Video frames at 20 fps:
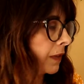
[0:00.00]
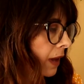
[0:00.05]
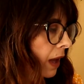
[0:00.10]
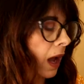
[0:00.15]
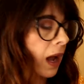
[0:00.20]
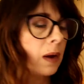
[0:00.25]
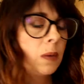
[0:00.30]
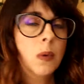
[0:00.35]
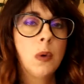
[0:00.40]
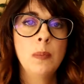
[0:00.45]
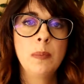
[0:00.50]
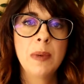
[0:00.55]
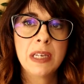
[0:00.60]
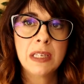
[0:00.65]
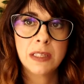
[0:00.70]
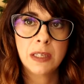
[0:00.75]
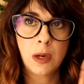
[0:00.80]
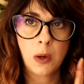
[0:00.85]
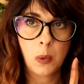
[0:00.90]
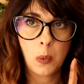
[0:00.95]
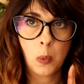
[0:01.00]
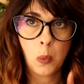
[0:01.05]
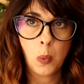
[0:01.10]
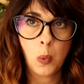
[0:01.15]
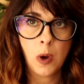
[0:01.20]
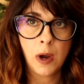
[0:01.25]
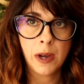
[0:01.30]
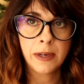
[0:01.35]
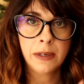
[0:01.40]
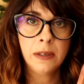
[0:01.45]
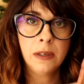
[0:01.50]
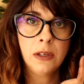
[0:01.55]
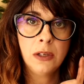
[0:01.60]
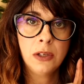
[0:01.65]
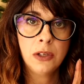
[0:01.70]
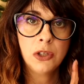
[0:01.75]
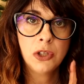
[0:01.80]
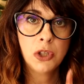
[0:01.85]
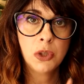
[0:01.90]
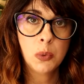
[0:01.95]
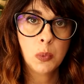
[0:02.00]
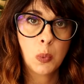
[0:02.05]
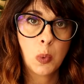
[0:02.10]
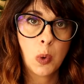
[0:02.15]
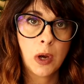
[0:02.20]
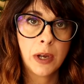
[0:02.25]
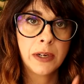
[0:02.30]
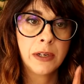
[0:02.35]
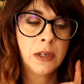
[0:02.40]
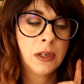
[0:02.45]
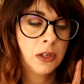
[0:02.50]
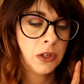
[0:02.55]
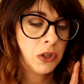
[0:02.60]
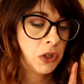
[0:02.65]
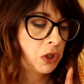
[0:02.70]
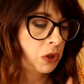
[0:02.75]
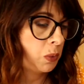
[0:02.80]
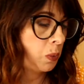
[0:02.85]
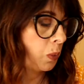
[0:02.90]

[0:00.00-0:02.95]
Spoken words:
I will mix it 1 to 1 to